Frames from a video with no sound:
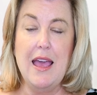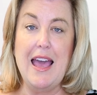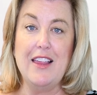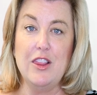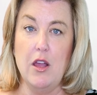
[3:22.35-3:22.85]

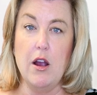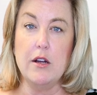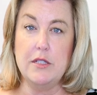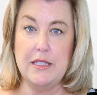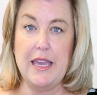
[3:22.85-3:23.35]
at
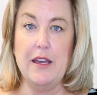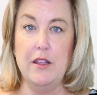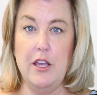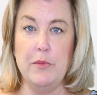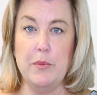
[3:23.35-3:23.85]

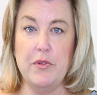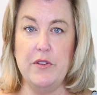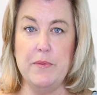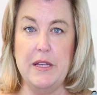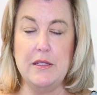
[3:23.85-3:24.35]
large-scale home
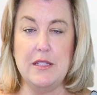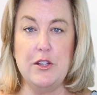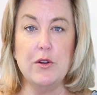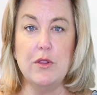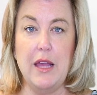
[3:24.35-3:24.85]
improvements, then
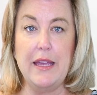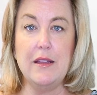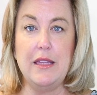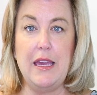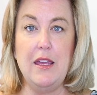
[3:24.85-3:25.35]
you're
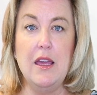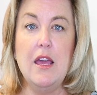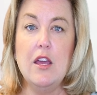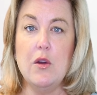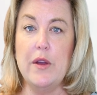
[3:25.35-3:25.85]
likely
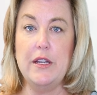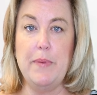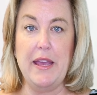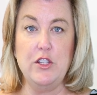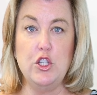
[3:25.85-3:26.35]
going to
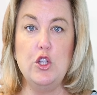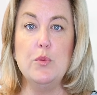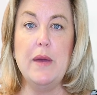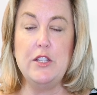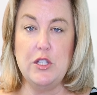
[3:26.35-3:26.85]
pay too
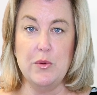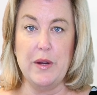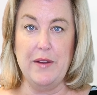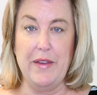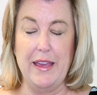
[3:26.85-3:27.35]
much to
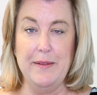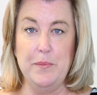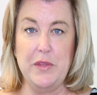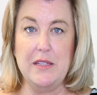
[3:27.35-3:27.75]
renovate.